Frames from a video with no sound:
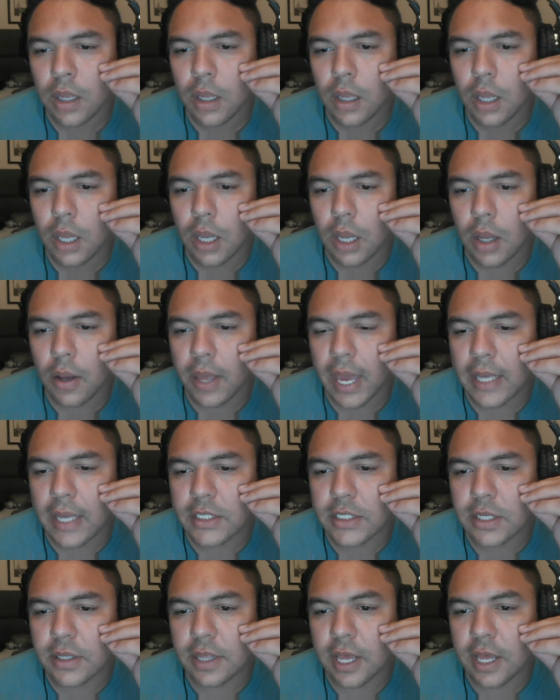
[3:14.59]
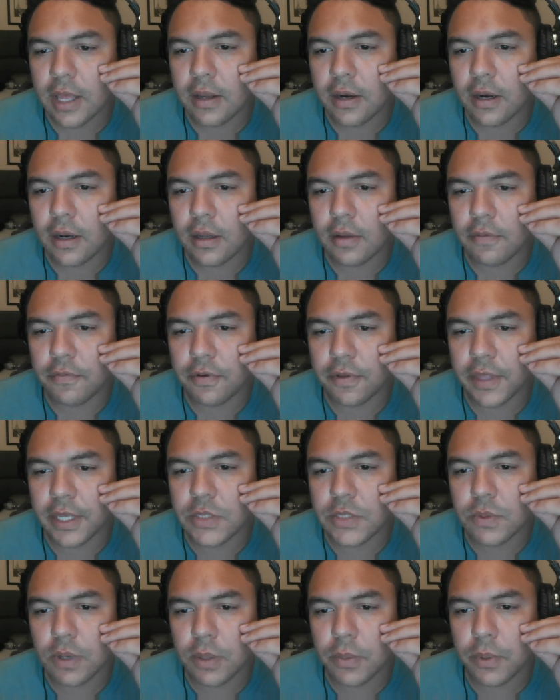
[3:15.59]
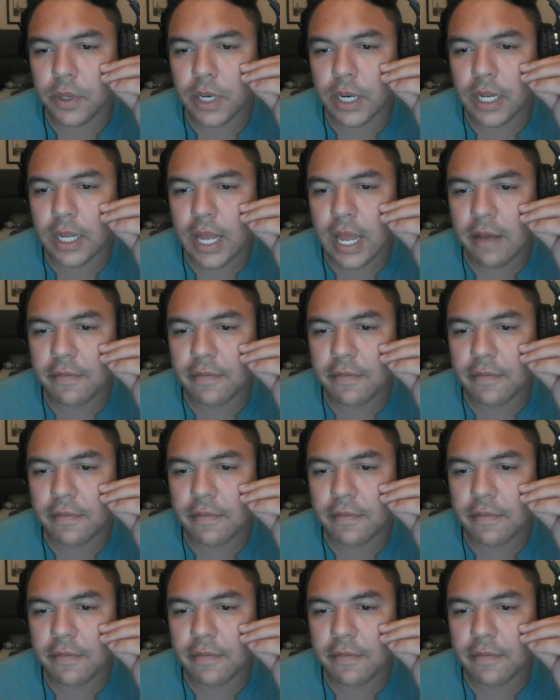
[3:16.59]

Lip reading: Okay, so then for this one, we're going to have an